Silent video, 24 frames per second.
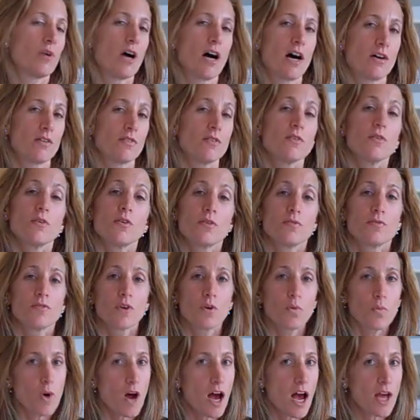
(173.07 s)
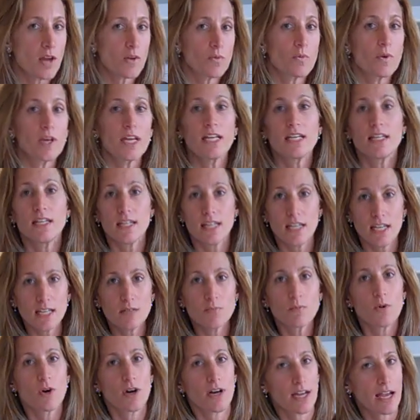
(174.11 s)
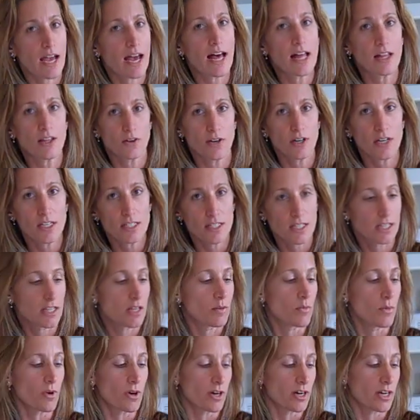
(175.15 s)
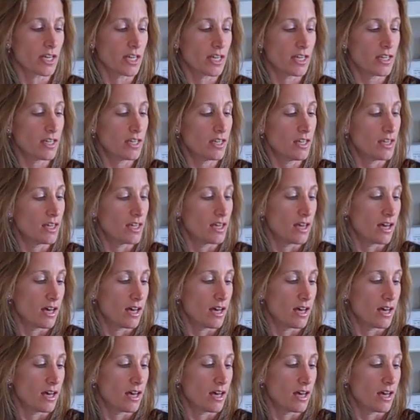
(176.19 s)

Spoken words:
Well, for one, we need more calories in the morning.